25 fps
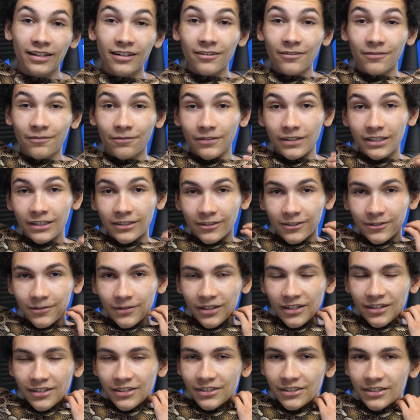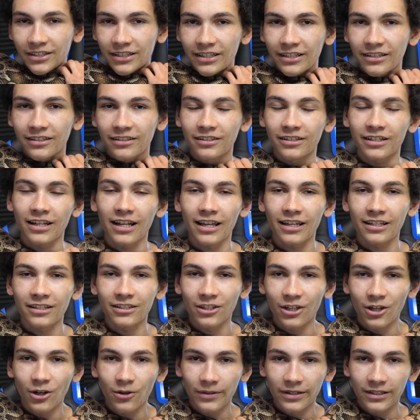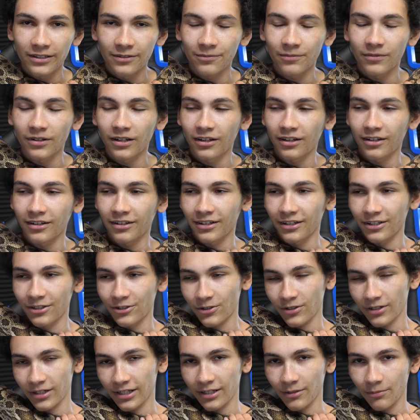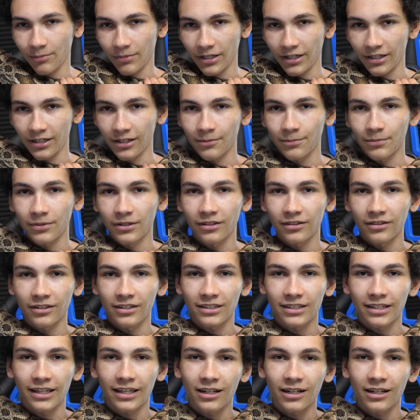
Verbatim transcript: He didn't feed her. She just had to go in and try and pick up this